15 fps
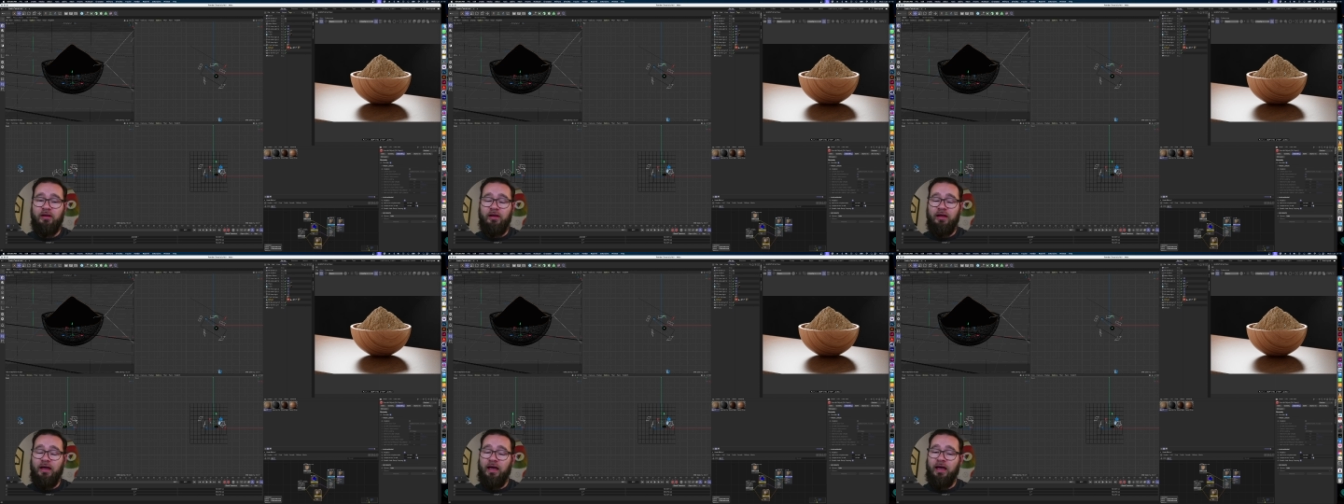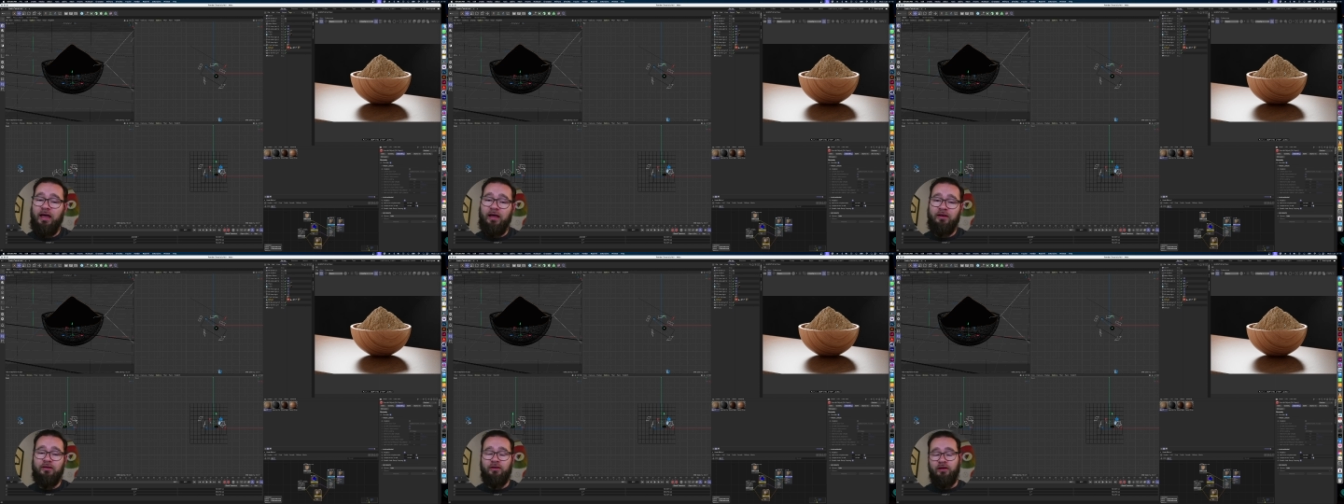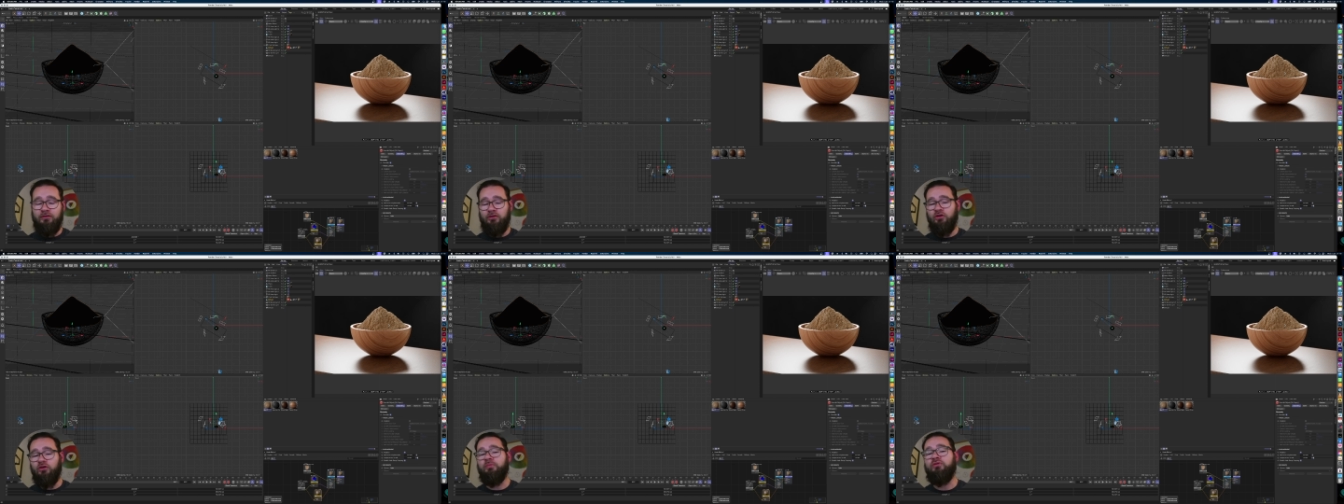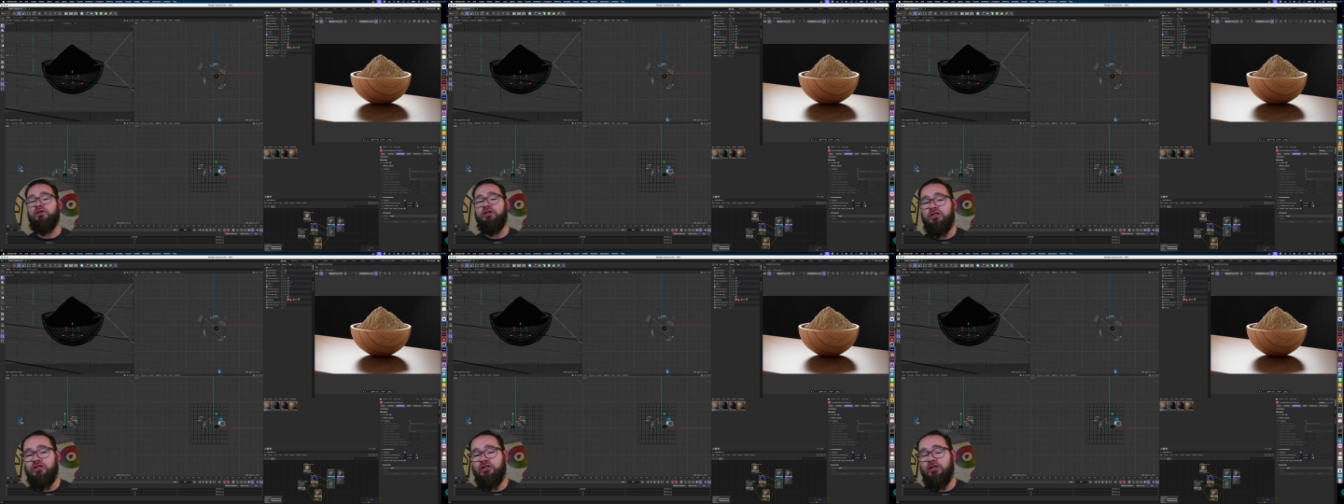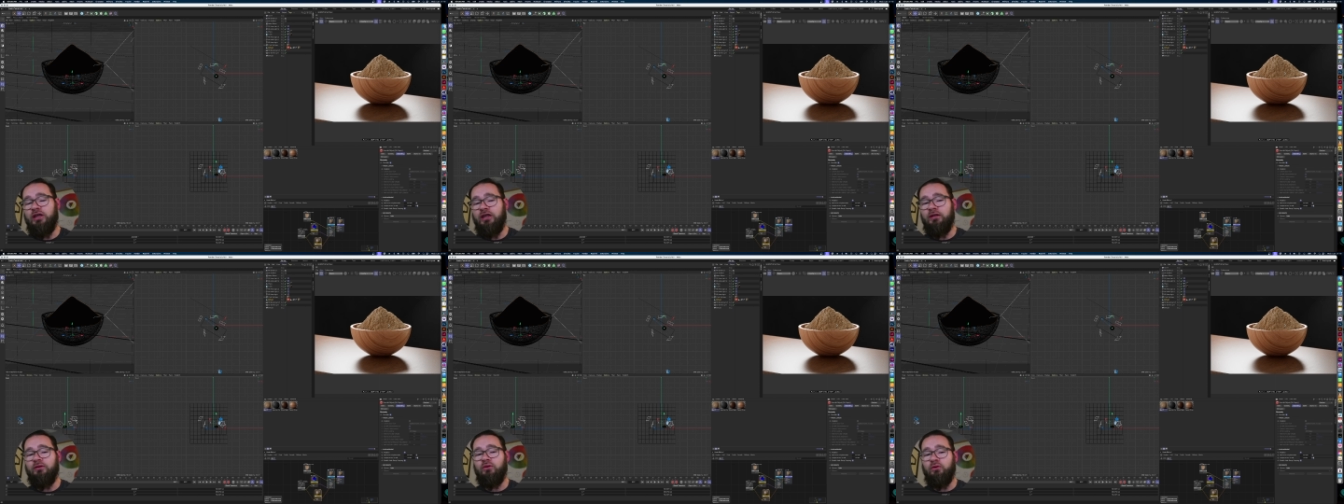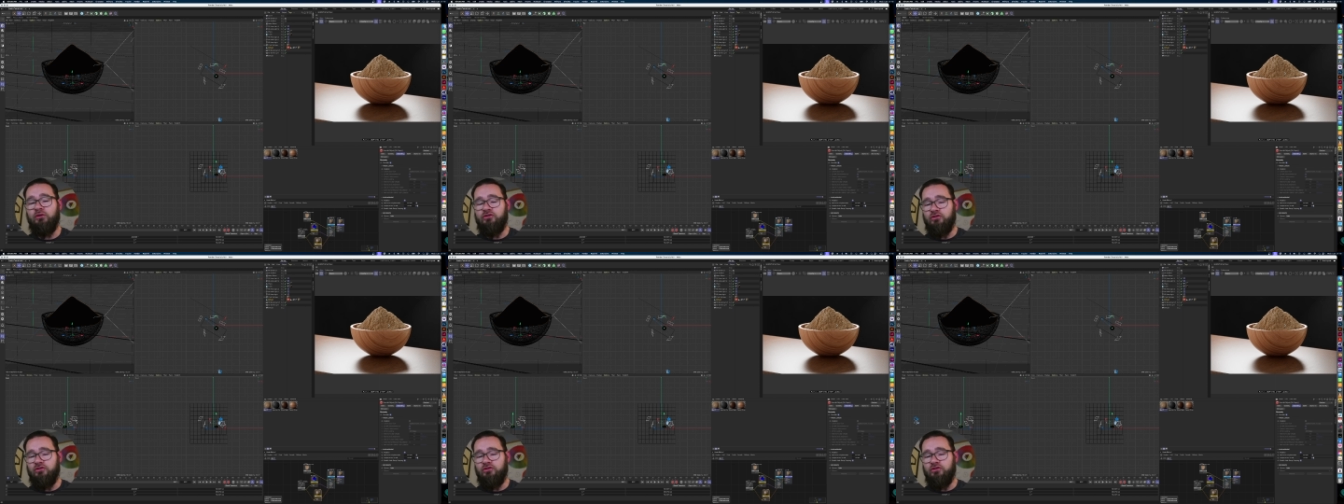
And I do appreciate also the